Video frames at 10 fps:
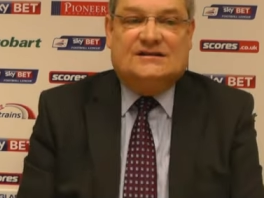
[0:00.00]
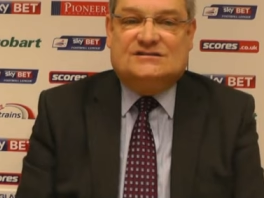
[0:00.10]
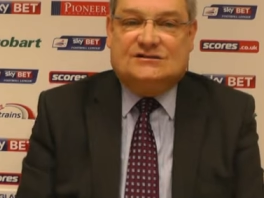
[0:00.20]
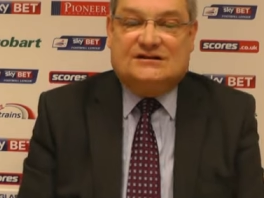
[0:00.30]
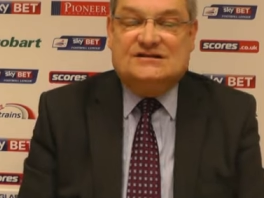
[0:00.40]

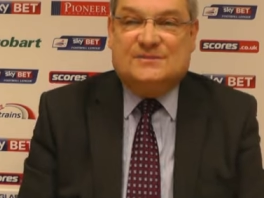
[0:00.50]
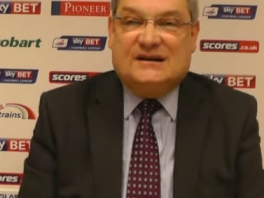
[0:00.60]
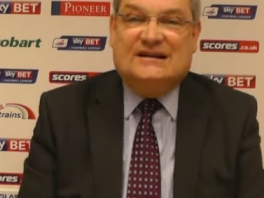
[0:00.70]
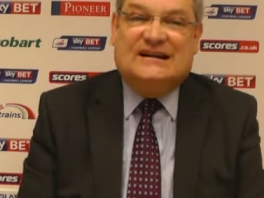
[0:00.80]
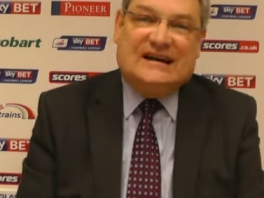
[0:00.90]
So they're
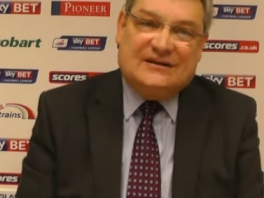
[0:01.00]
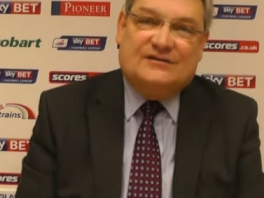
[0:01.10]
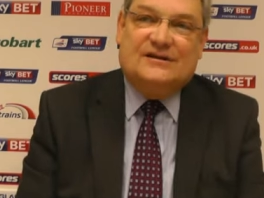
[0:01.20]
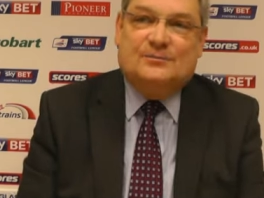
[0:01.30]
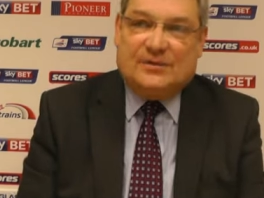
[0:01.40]
spending
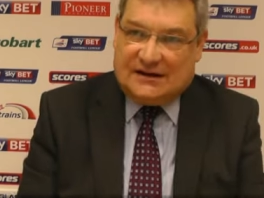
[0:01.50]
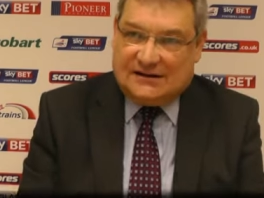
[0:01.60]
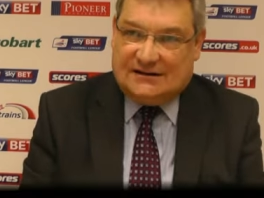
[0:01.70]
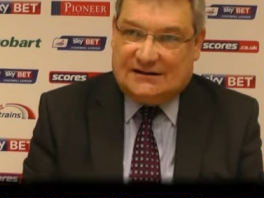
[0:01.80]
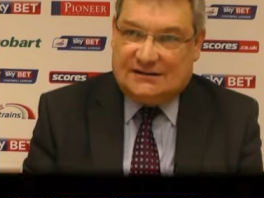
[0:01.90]
every
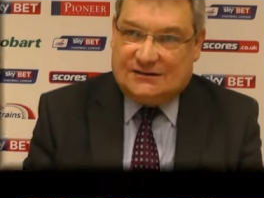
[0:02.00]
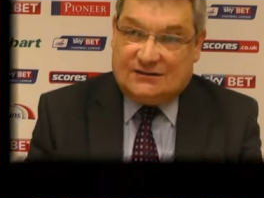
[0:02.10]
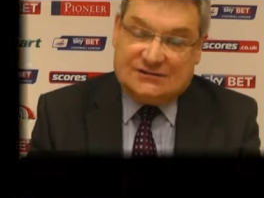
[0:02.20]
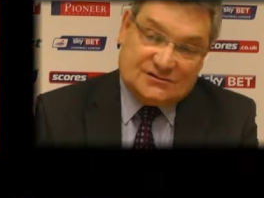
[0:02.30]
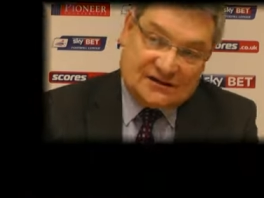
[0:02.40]
penny
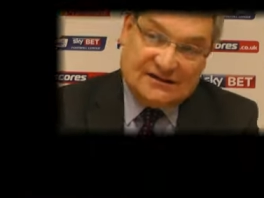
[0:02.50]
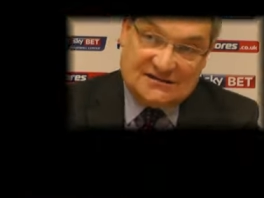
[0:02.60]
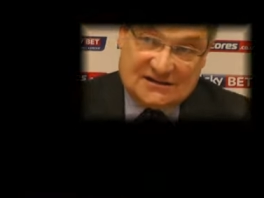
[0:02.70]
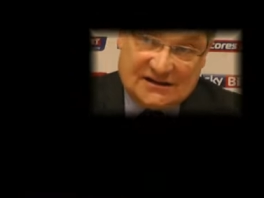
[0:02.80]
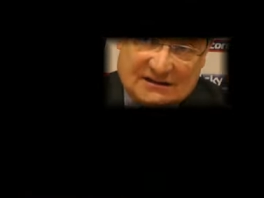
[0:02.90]
on trying to stay